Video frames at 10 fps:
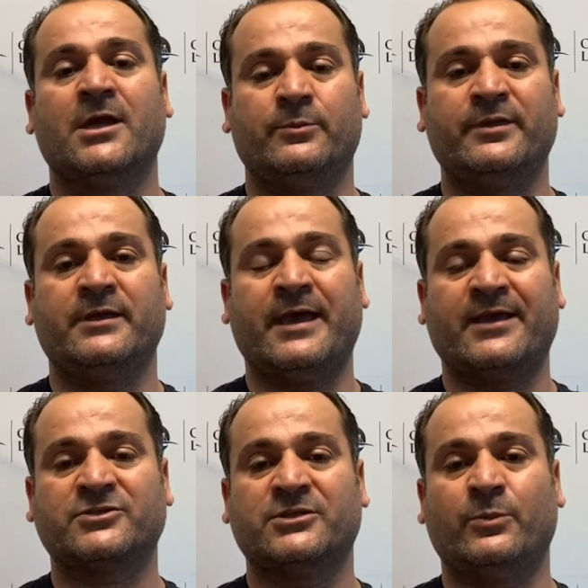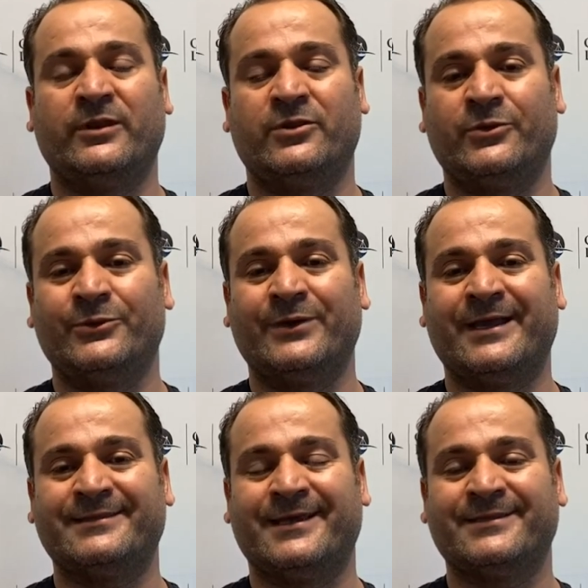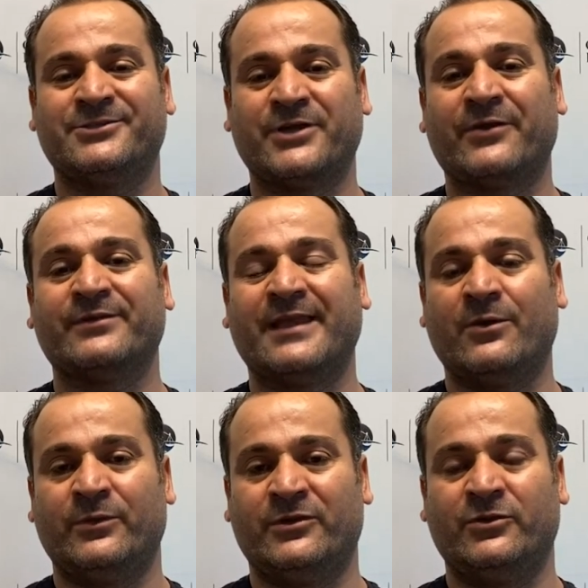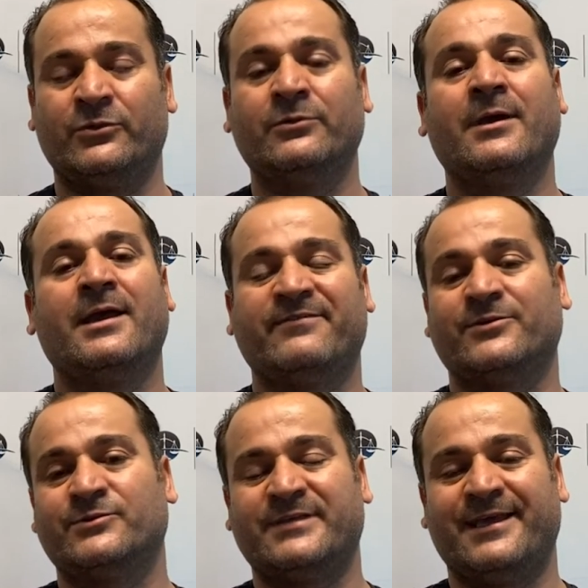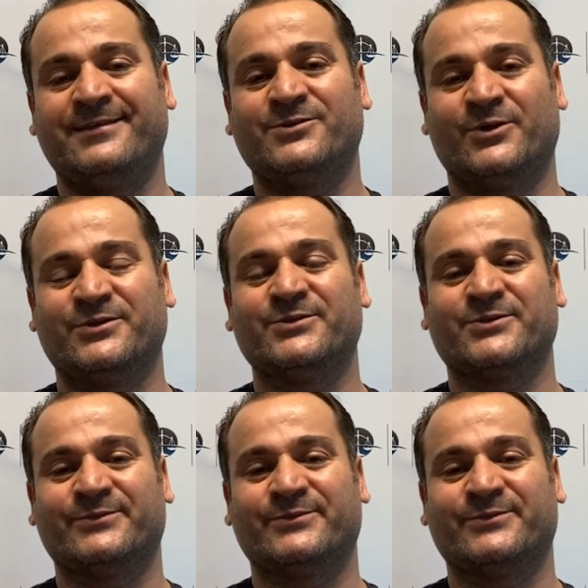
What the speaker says: we'll be actually with you and then sharing that with you. Have a good day. Talk to you